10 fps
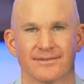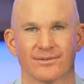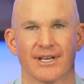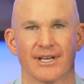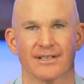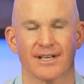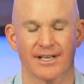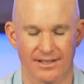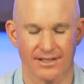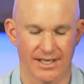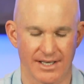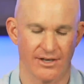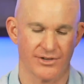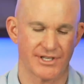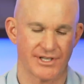Right. I can
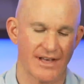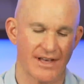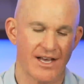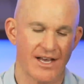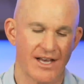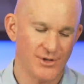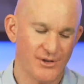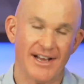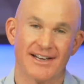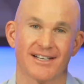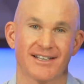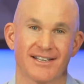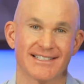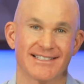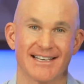understand that. You've had a ton
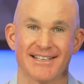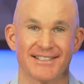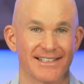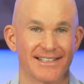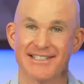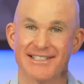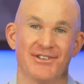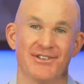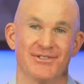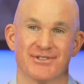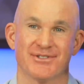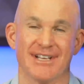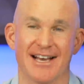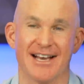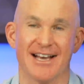of success and continue,
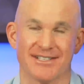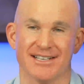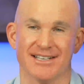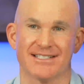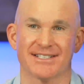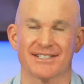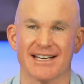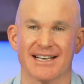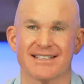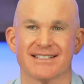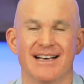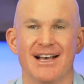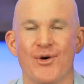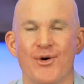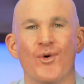Susan, to have a ton of success.
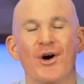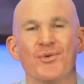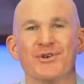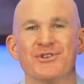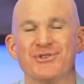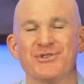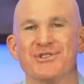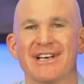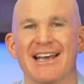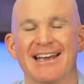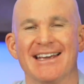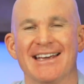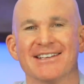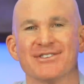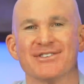What would you say
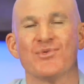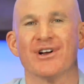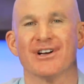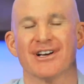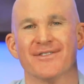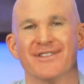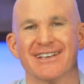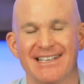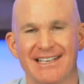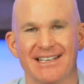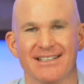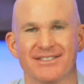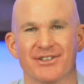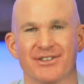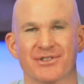is one of the
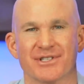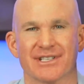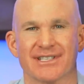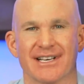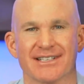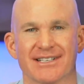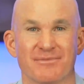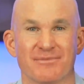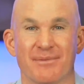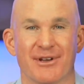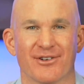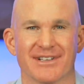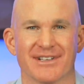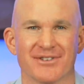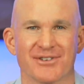keys to your success that maybe our
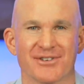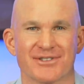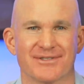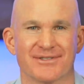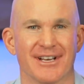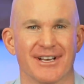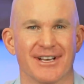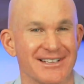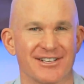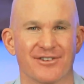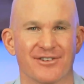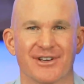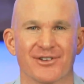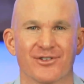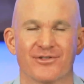listeners and myself
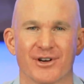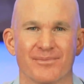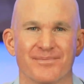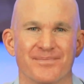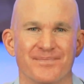can learn from?